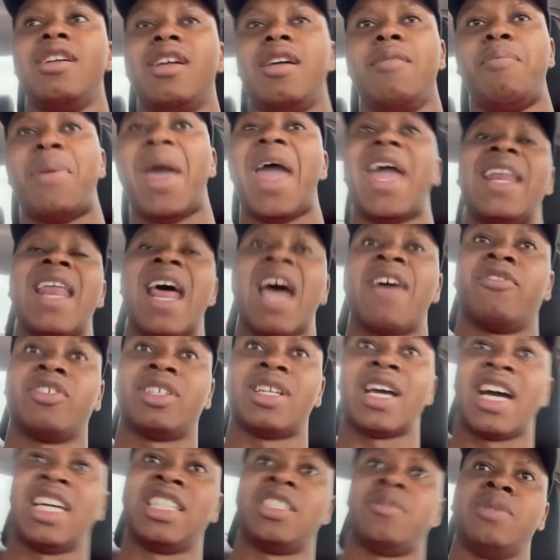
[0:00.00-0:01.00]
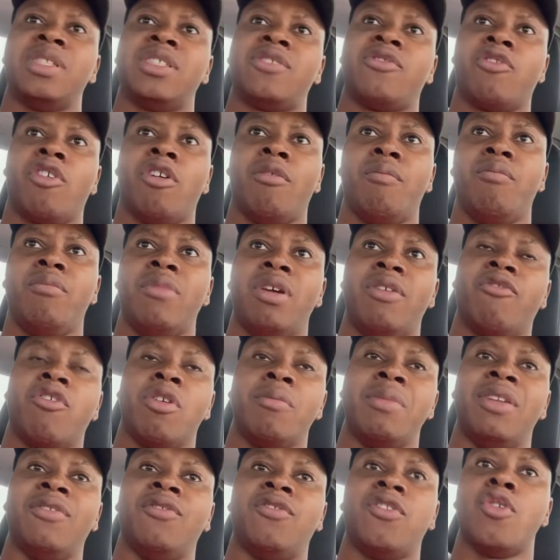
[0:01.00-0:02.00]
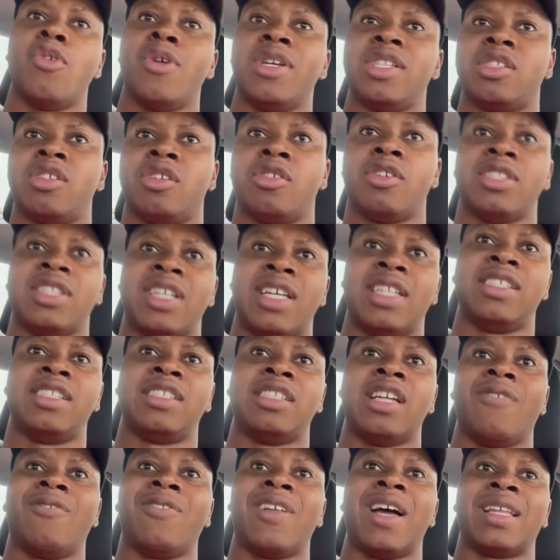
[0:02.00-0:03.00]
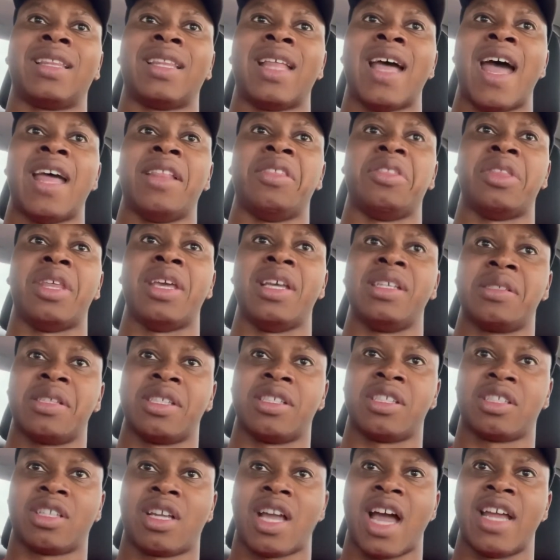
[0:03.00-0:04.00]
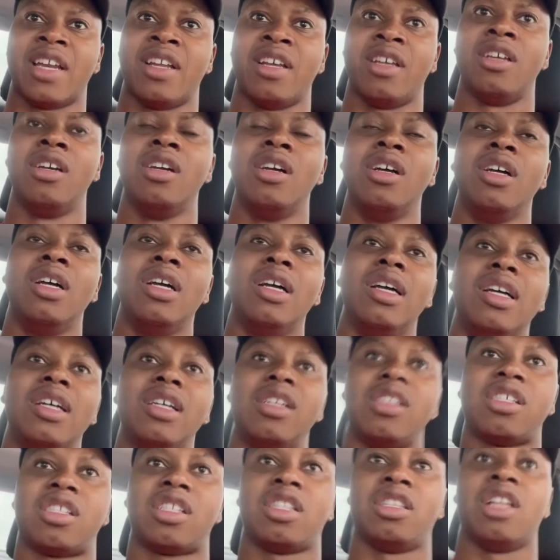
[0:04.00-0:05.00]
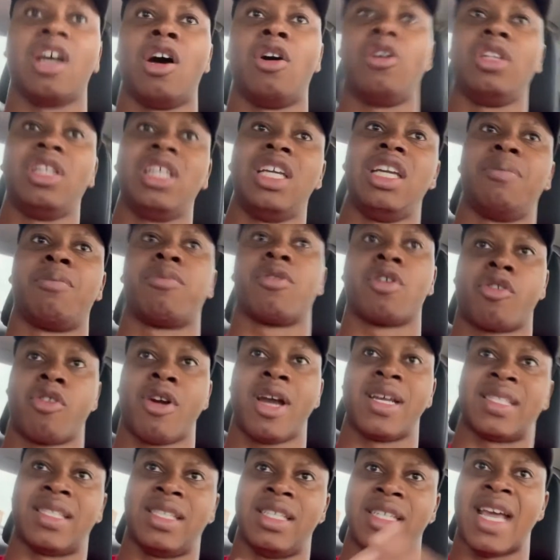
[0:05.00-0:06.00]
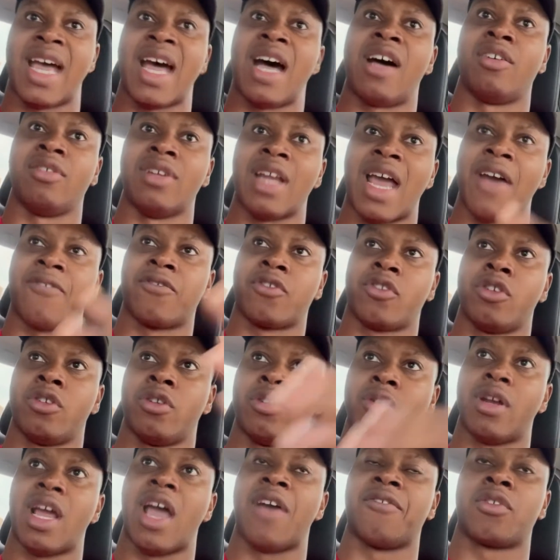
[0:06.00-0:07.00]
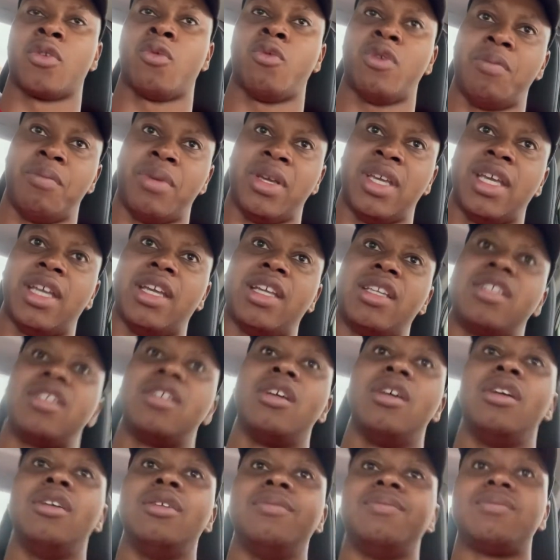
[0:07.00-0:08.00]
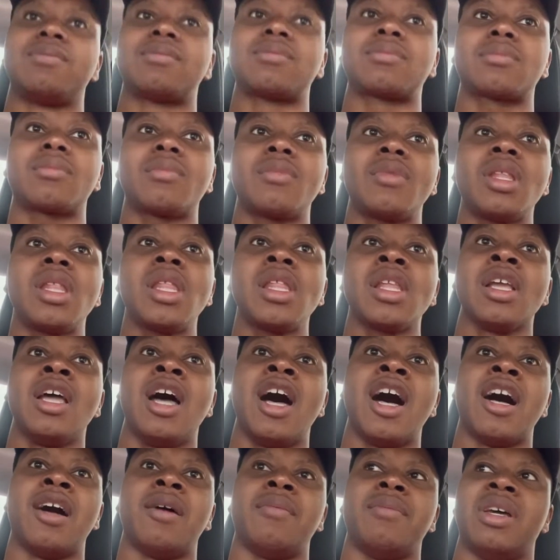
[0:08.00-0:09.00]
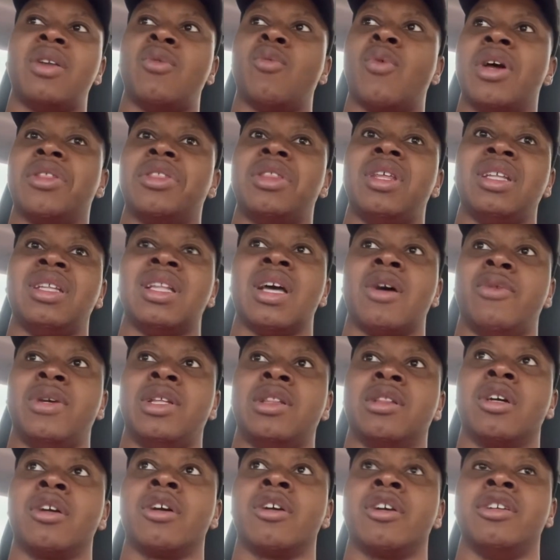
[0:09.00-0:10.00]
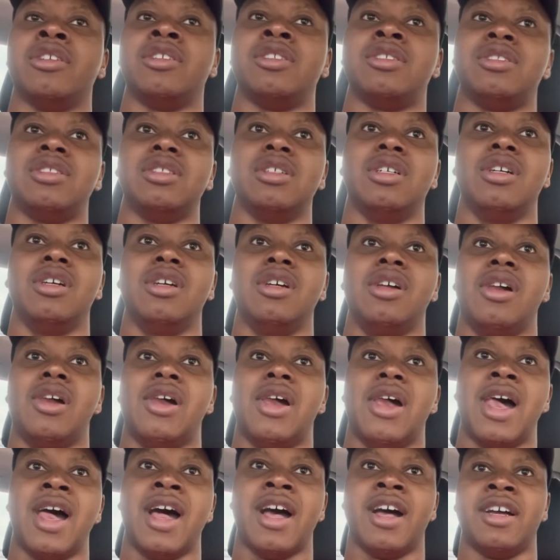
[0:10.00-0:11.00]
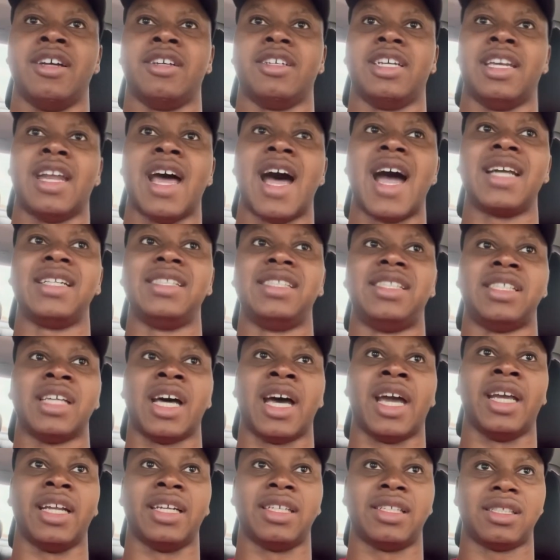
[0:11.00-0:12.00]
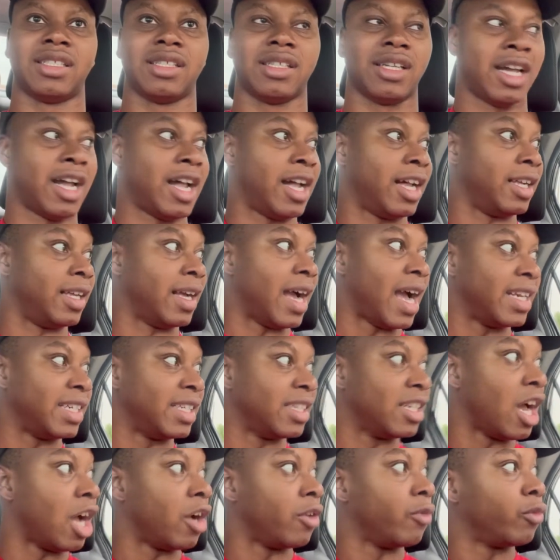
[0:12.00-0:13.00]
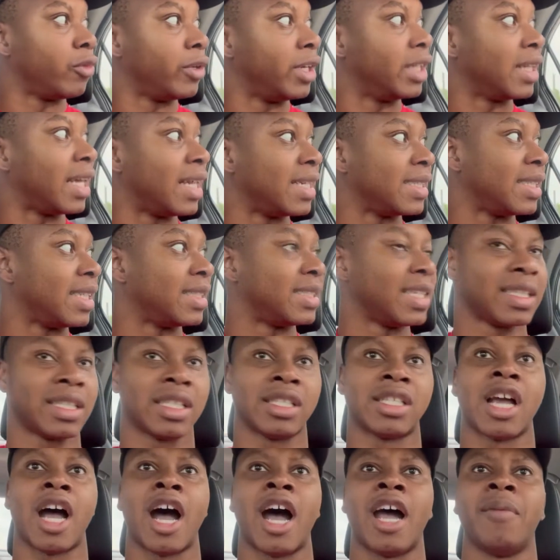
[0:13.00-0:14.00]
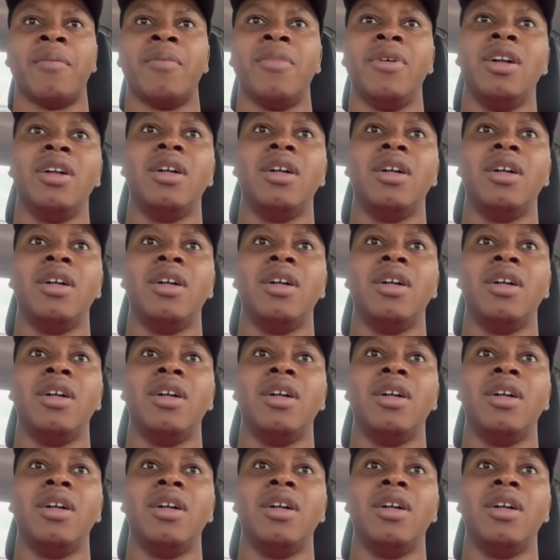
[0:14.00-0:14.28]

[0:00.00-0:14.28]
paid advertisements from from influencers and stuff like that, and things just kind of slowly progressed down after after we peaked. Um, and one thing that we learned uh, in hindsight, uh, I did not realize this at the time,